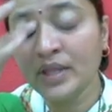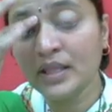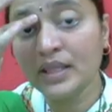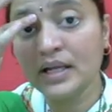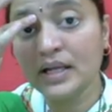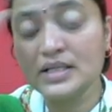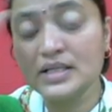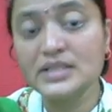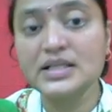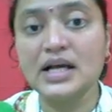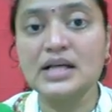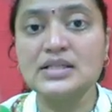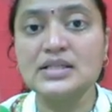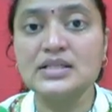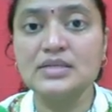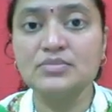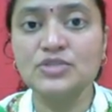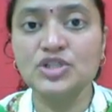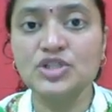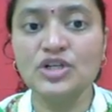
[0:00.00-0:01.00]
That is
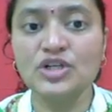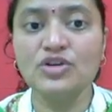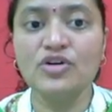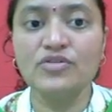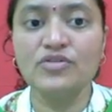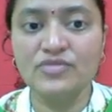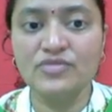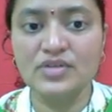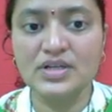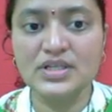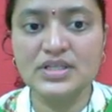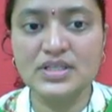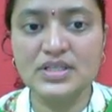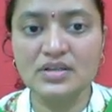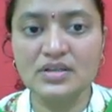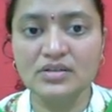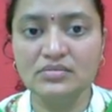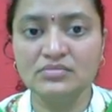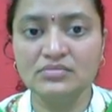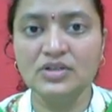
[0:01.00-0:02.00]
assumption of
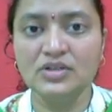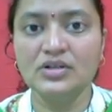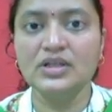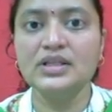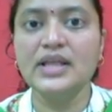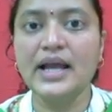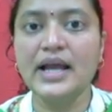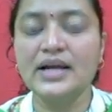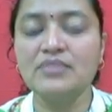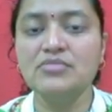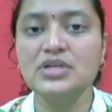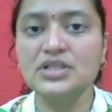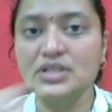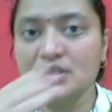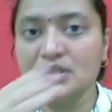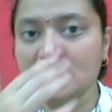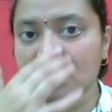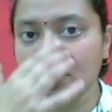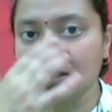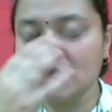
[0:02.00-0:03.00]
risk. Okay, that much
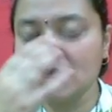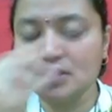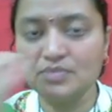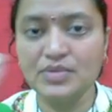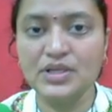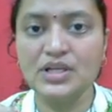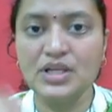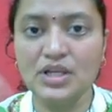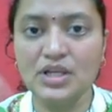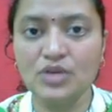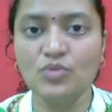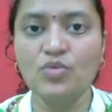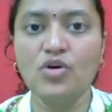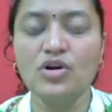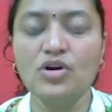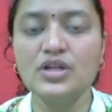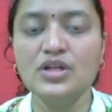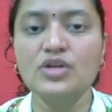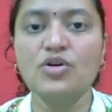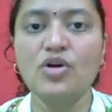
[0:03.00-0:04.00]
risk is being
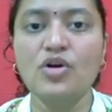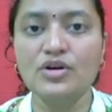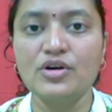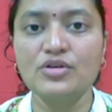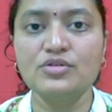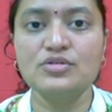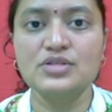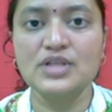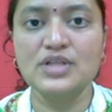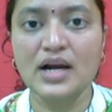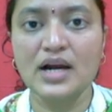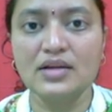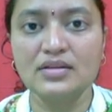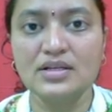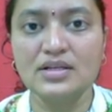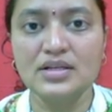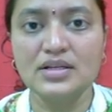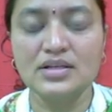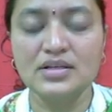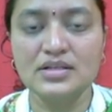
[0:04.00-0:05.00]
involved in order to start the
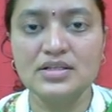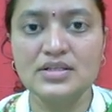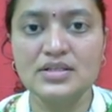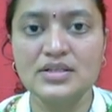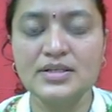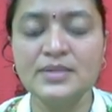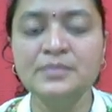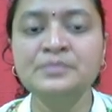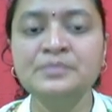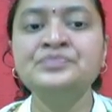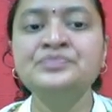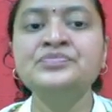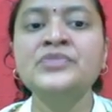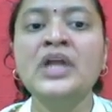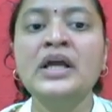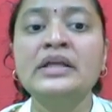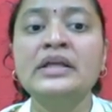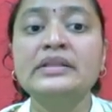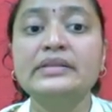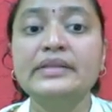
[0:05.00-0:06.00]
industry.
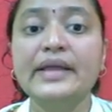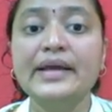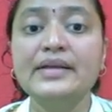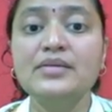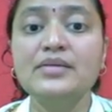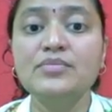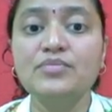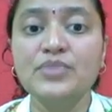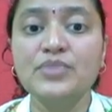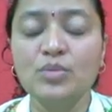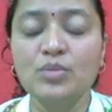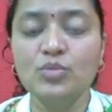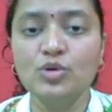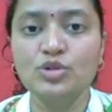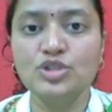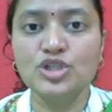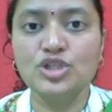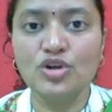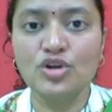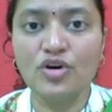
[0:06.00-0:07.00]
Then
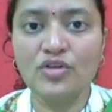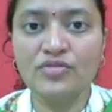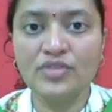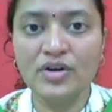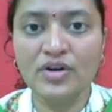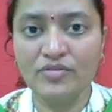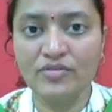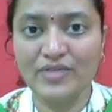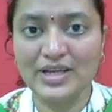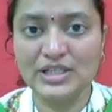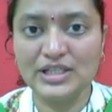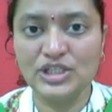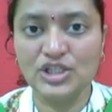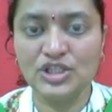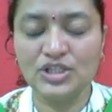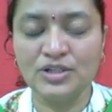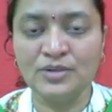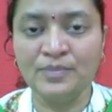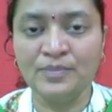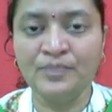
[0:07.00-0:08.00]
promotion of
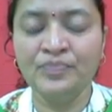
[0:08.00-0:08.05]
venture.